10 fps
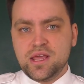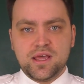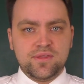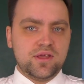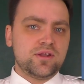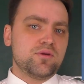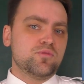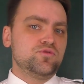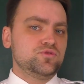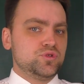and then I
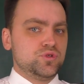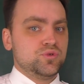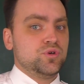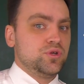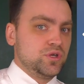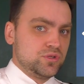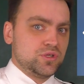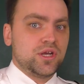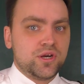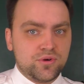moved to
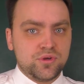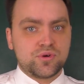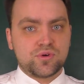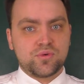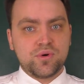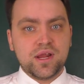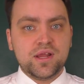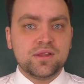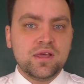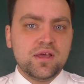UTR,
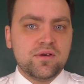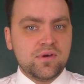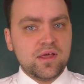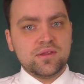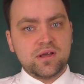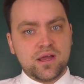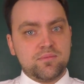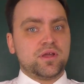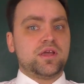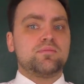Ukraine, then I
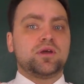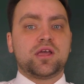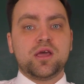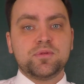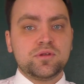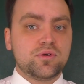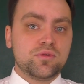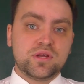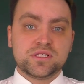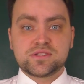became a captain
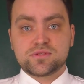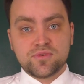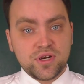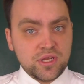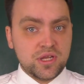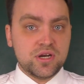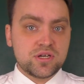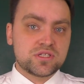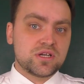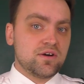only 3
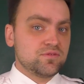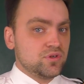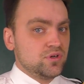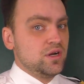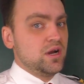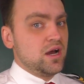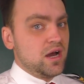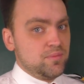years after I